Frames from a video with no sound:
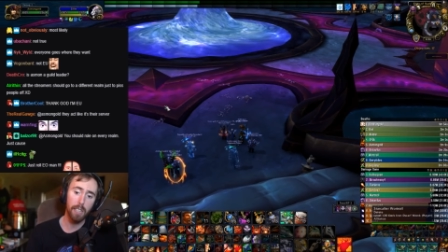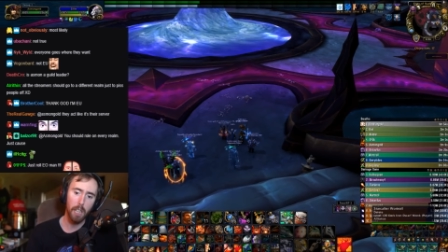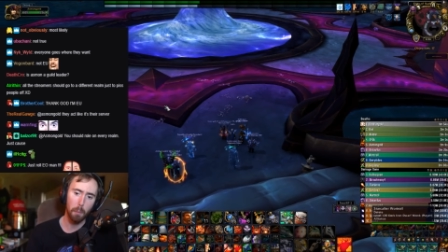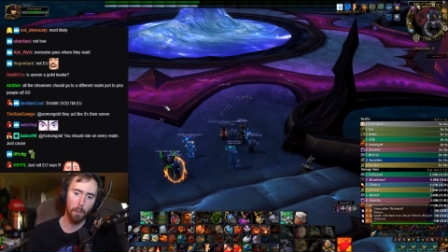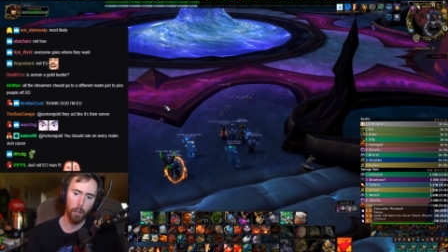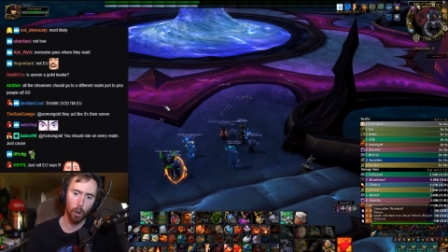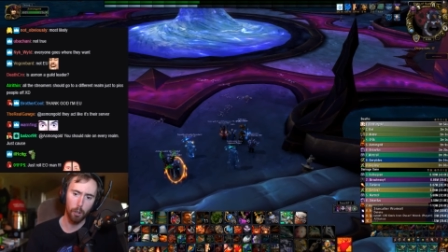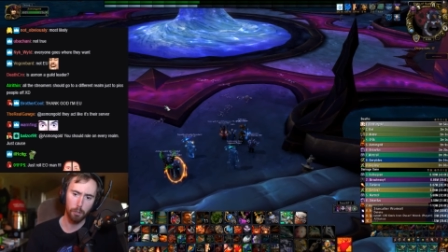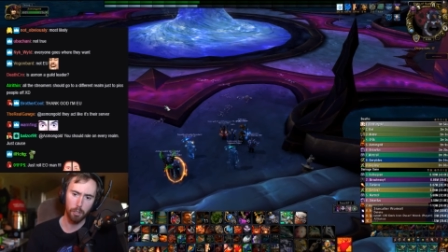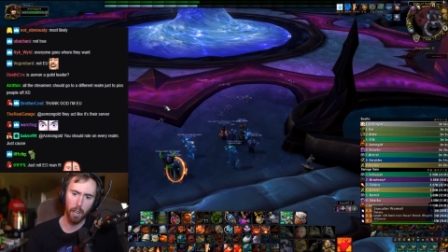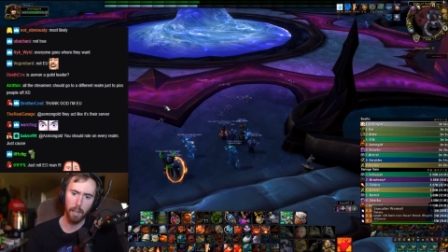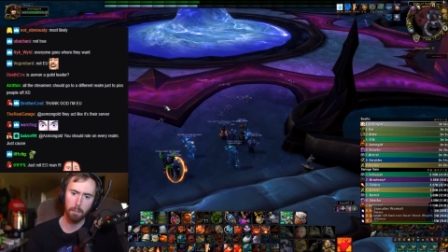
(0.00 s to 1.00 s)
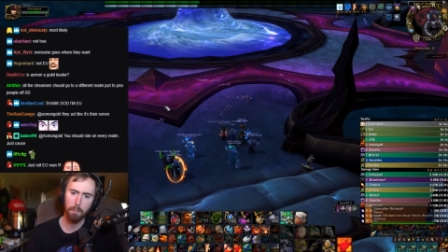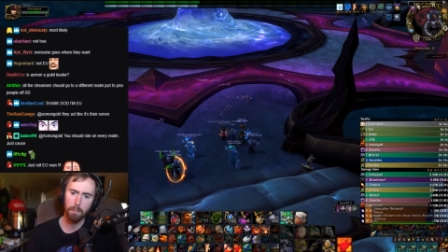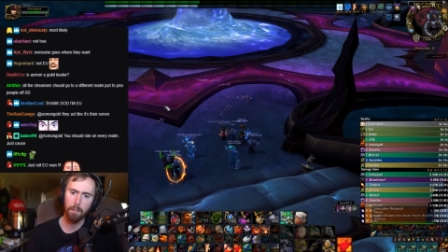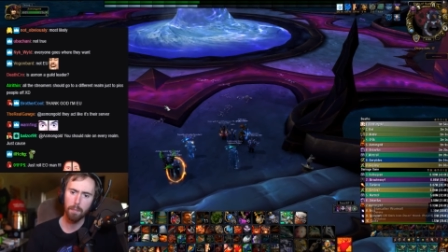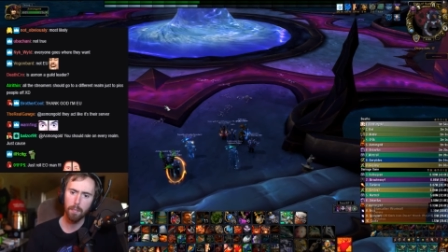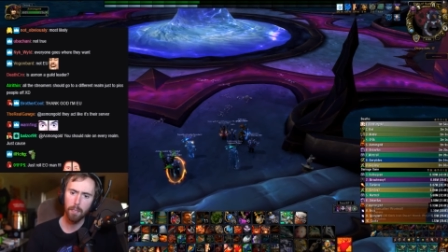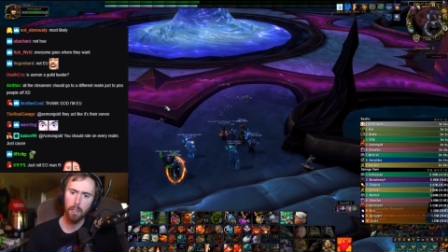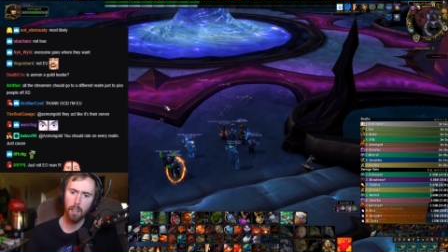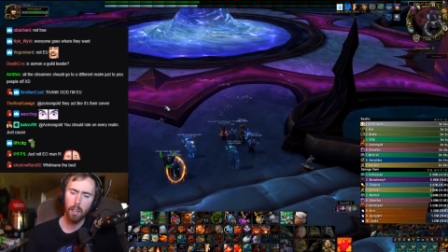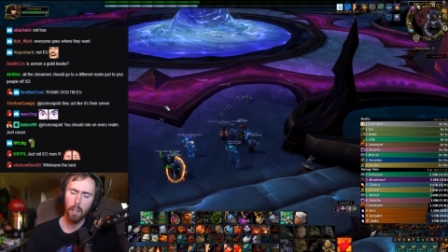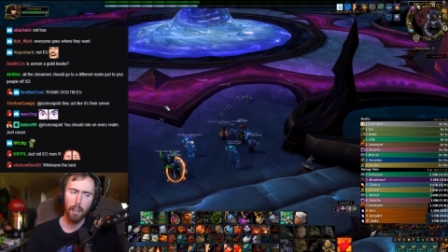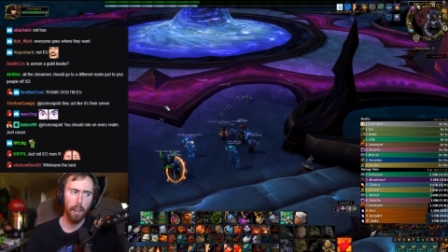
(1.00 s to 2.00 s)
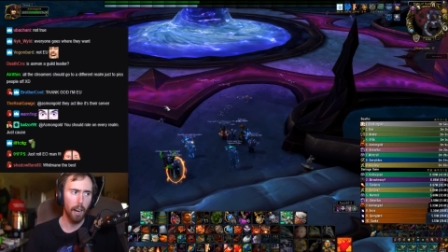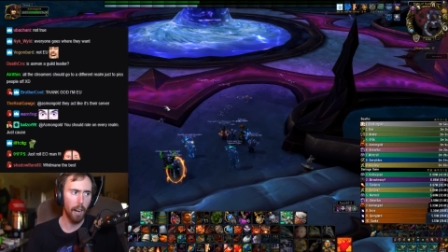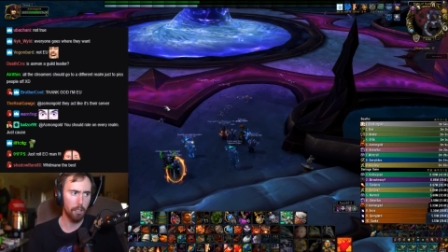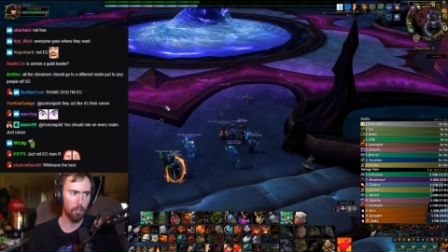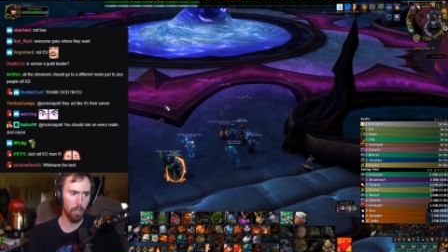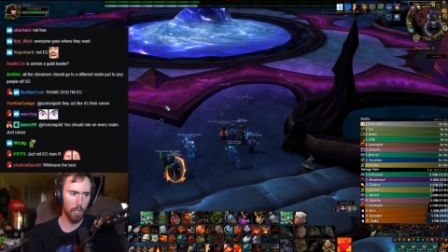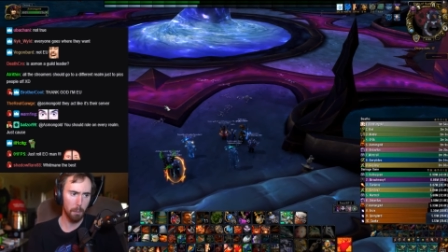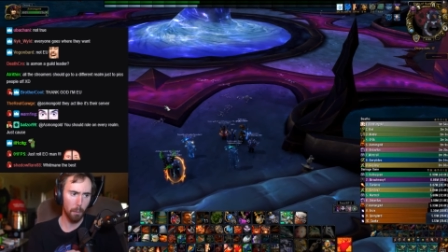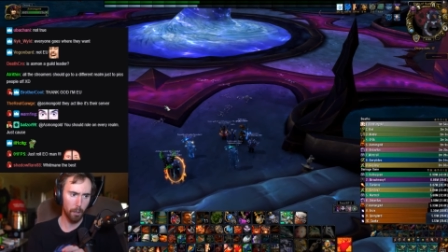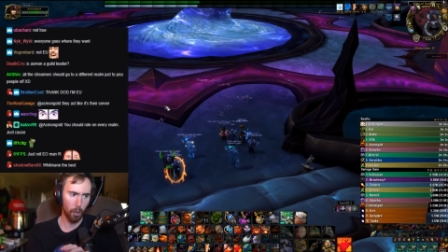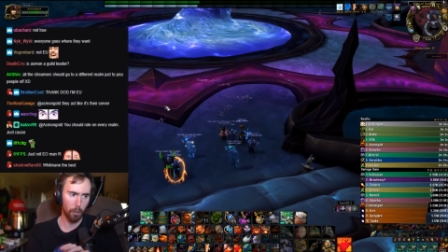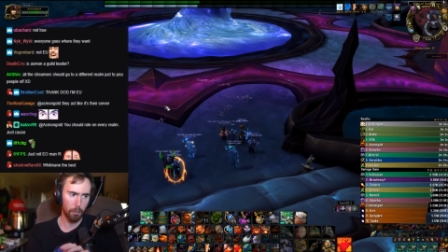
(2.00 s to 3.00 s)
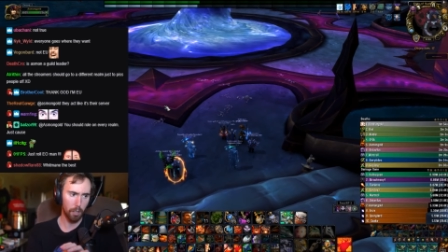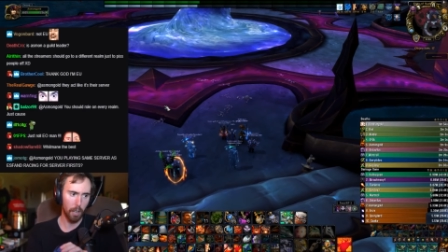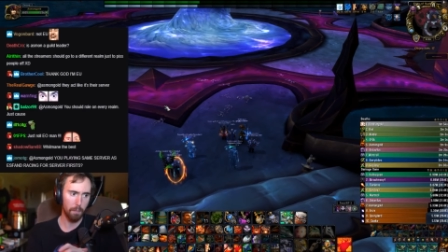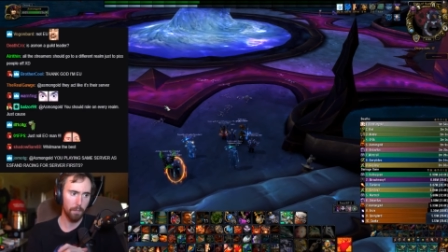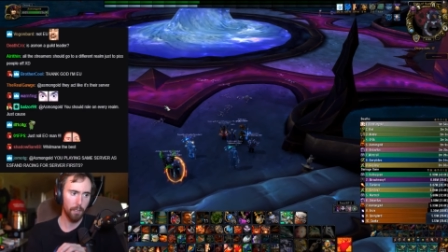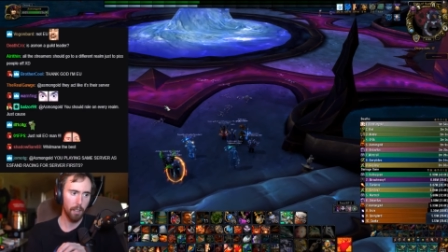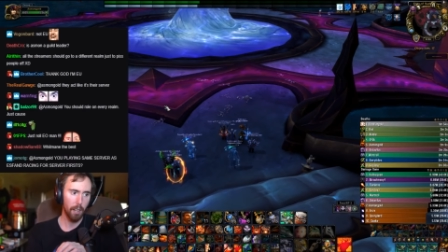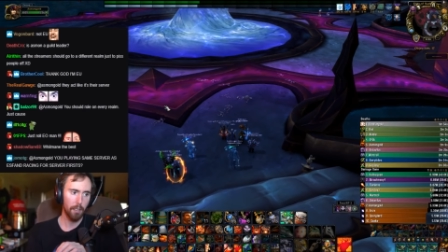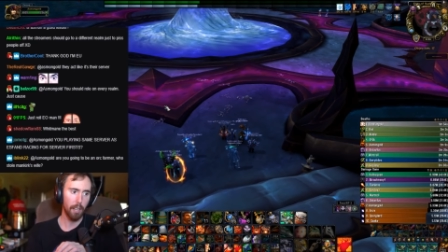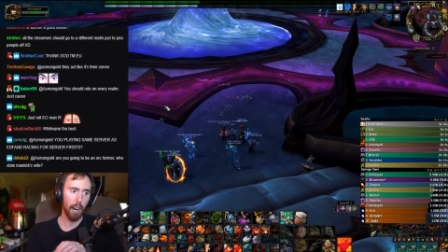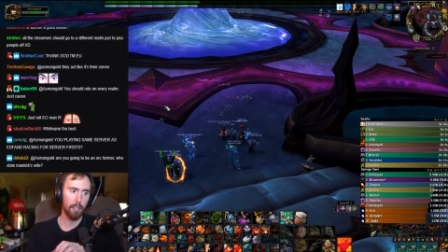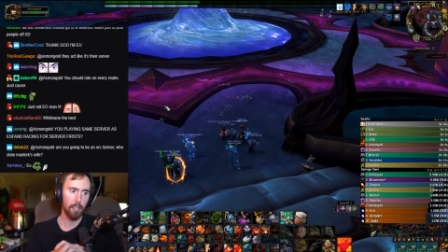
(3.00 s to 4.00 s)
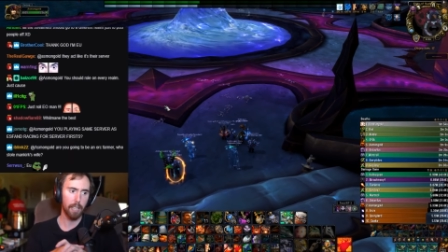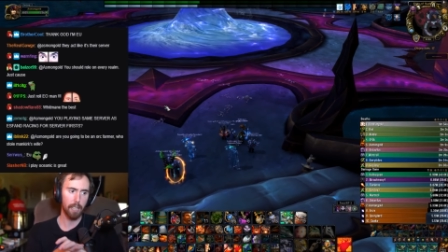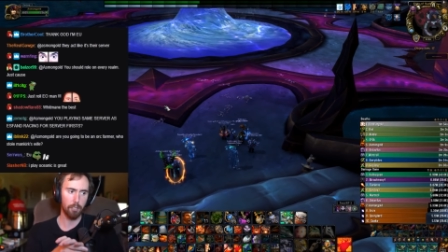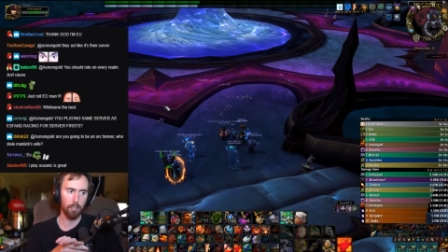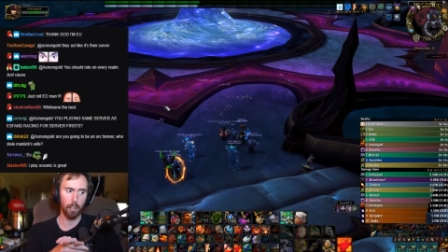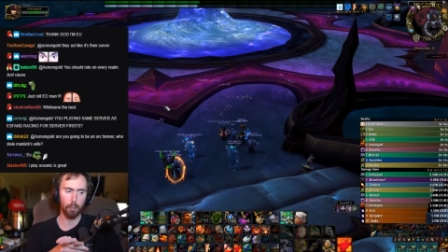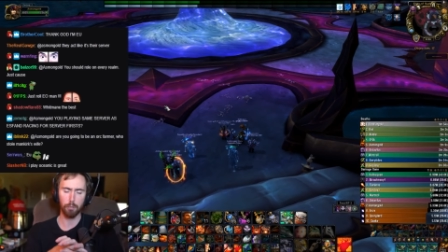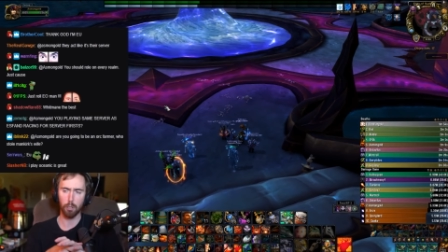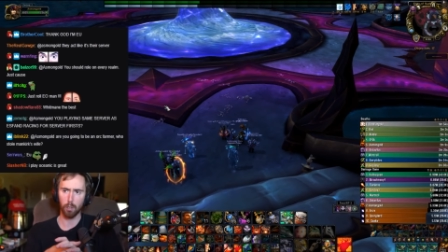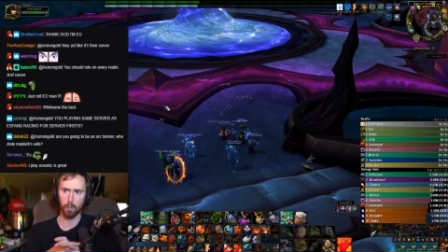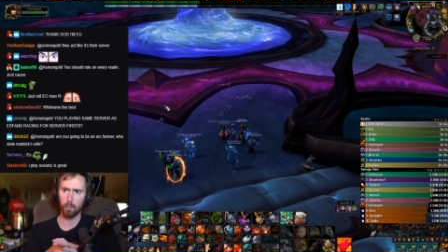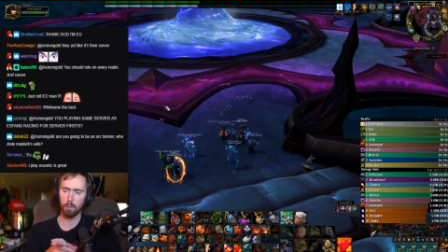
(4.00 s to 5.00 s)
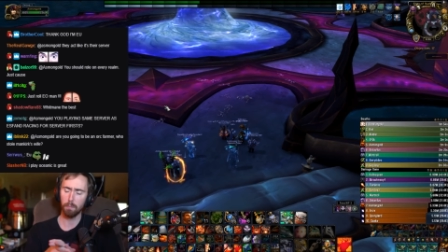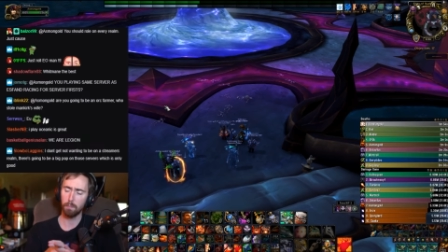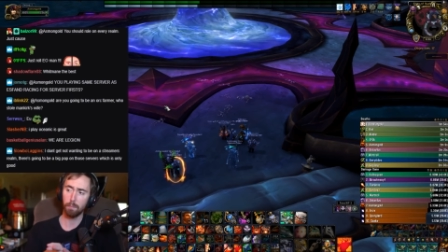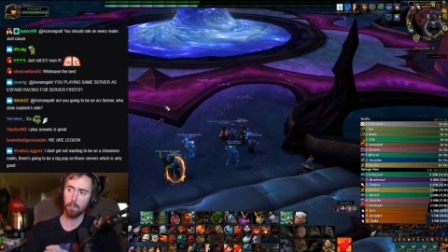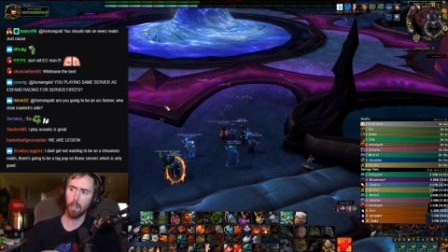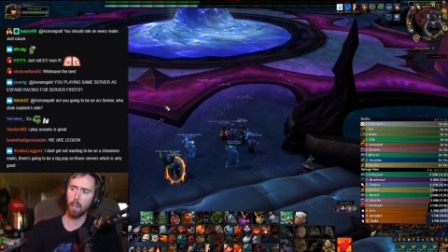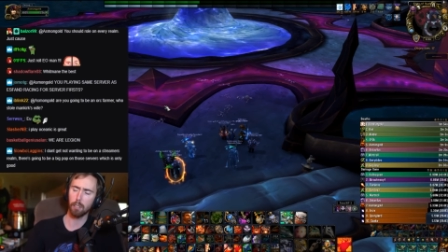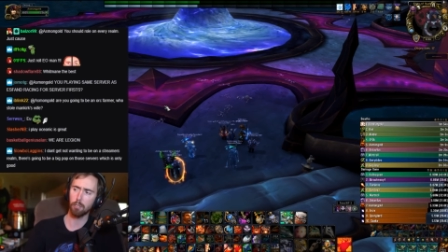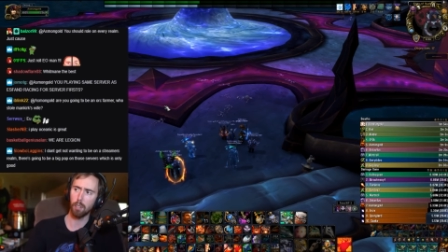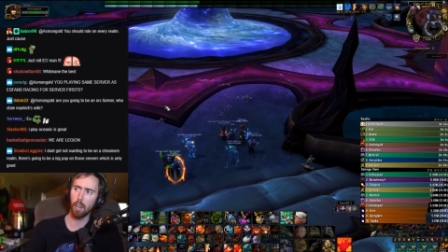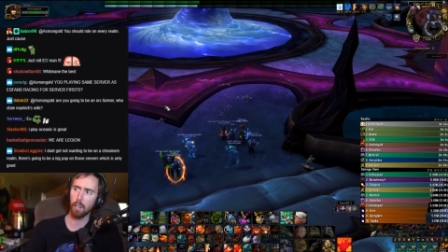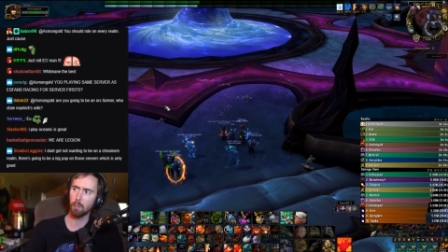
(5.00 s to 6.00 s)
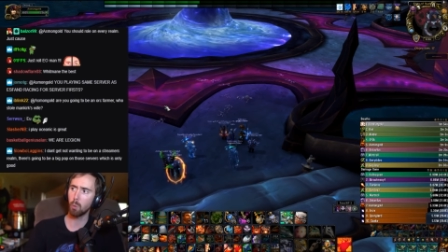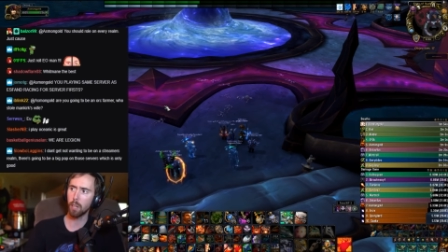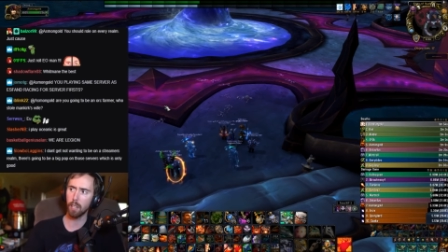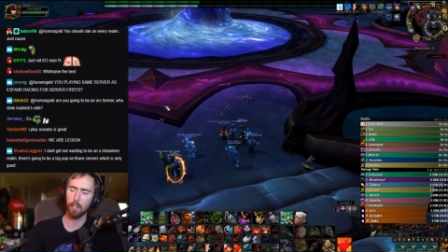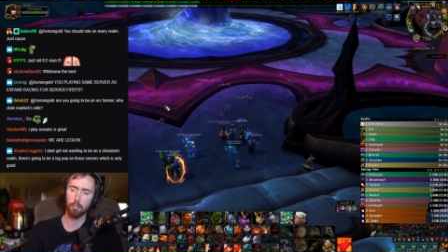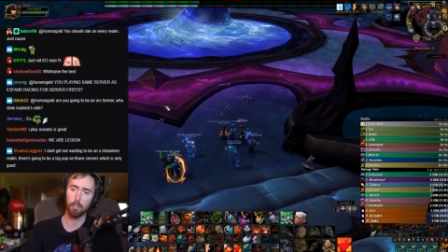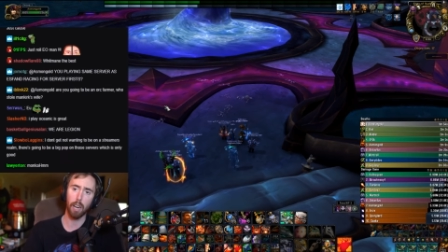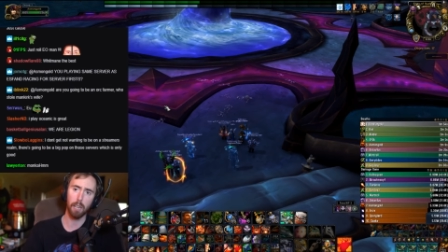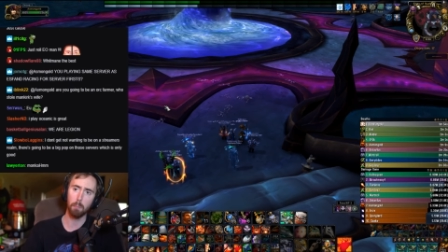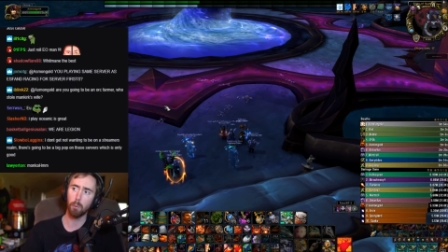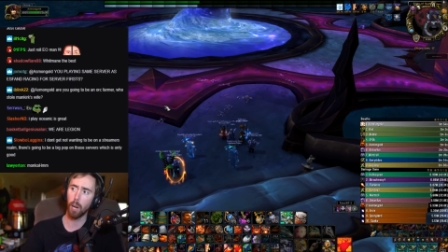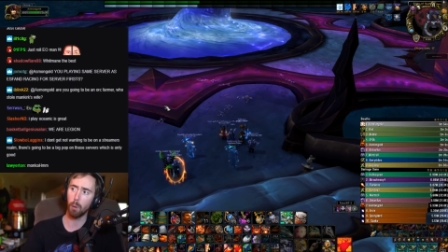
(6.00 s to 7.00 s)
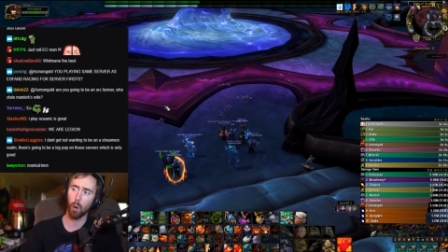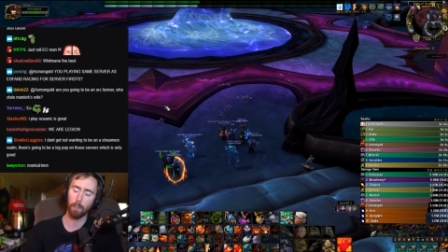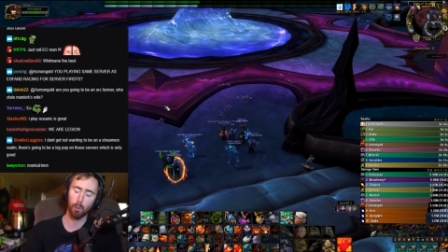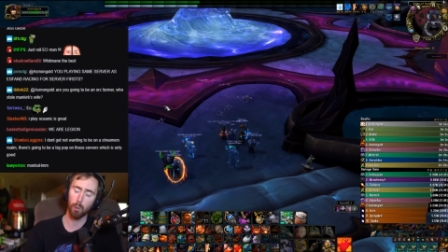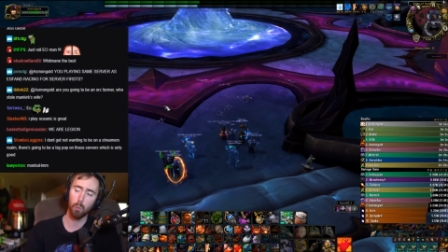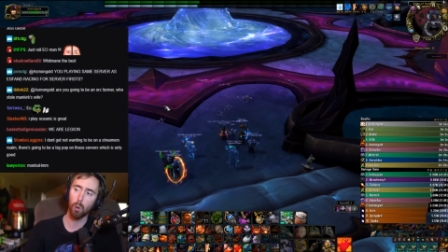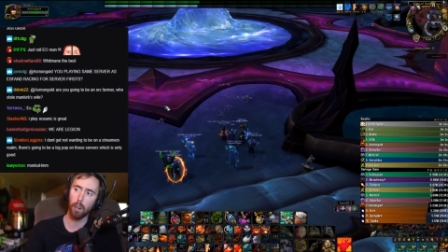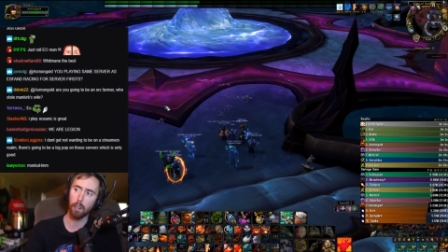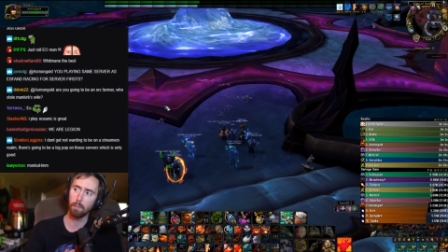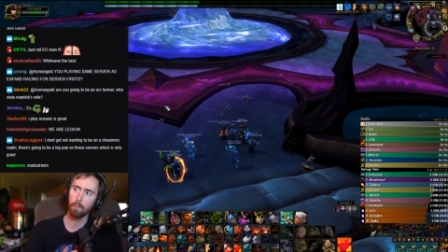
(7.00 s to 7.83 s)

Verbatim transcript: over to our side uh zillin come over to our side they act like it's their server yeah it's not we can decide and play wherever we want